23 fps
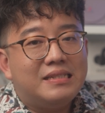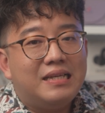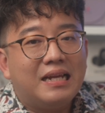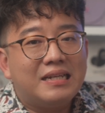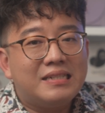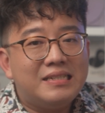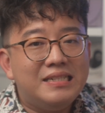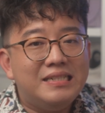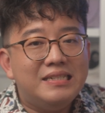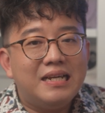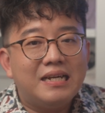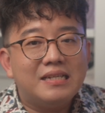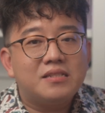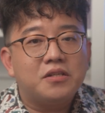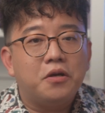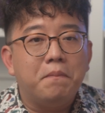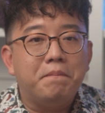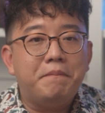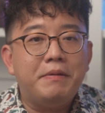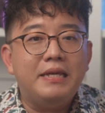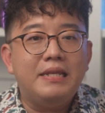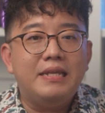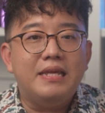it actually does
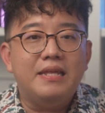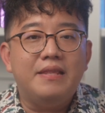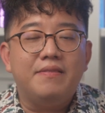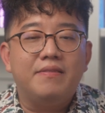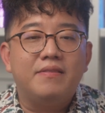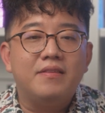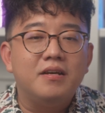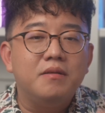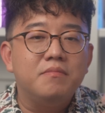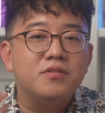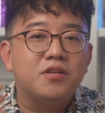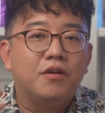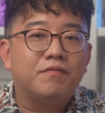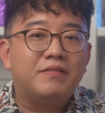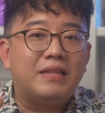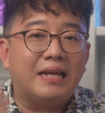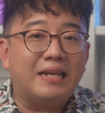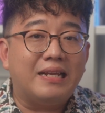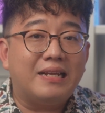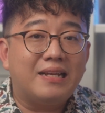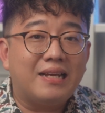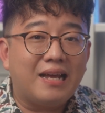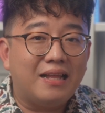compete in terms of
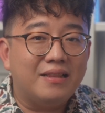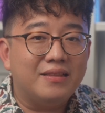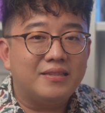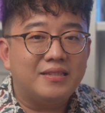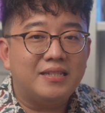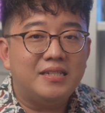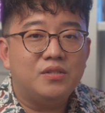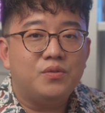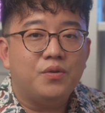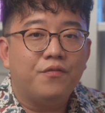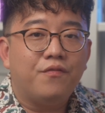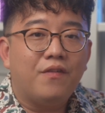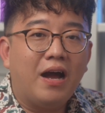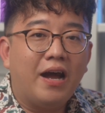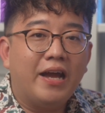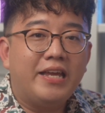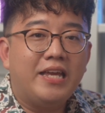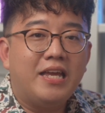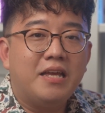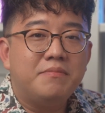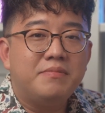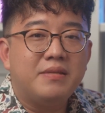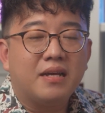technicalities with
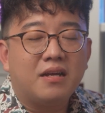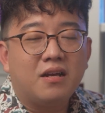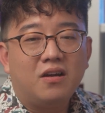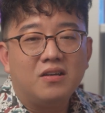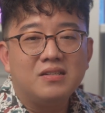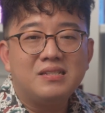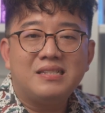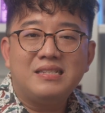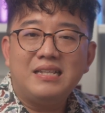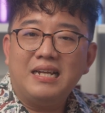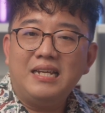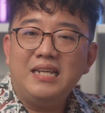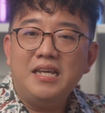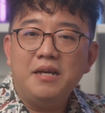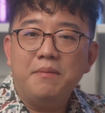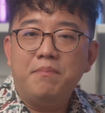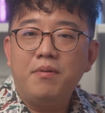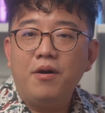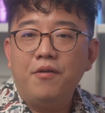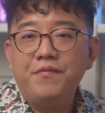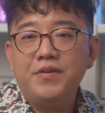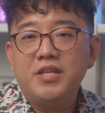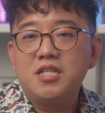IEMs that cost slightly
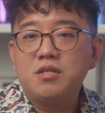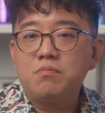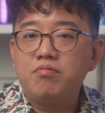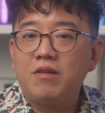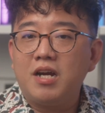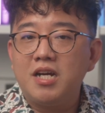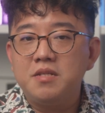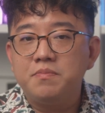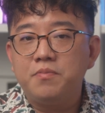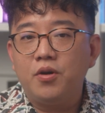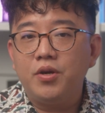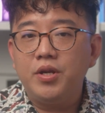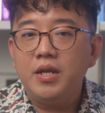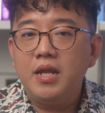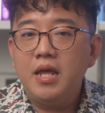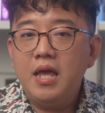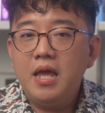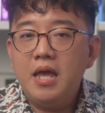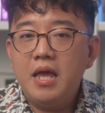above its price point,